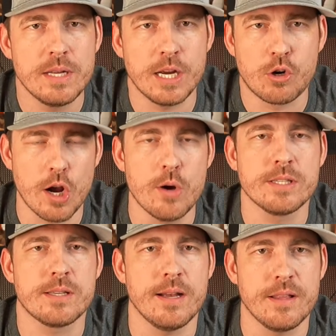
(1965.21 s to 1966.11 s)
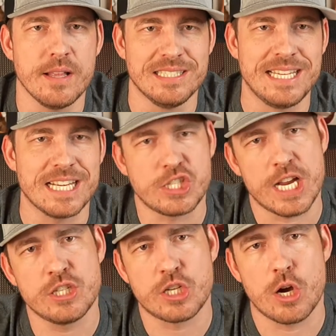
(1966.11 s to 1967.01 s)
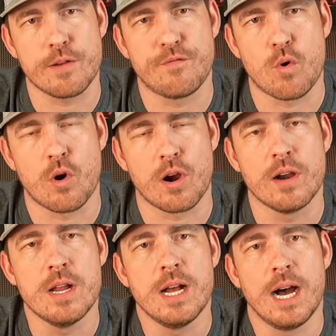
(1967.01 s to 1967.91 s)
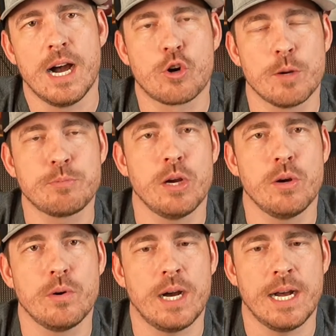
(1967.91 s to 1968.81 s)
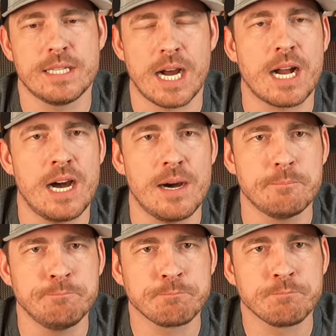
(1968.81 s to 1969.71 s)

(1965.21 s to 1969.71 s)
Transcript: and Crow is the exchange token for crypto.com.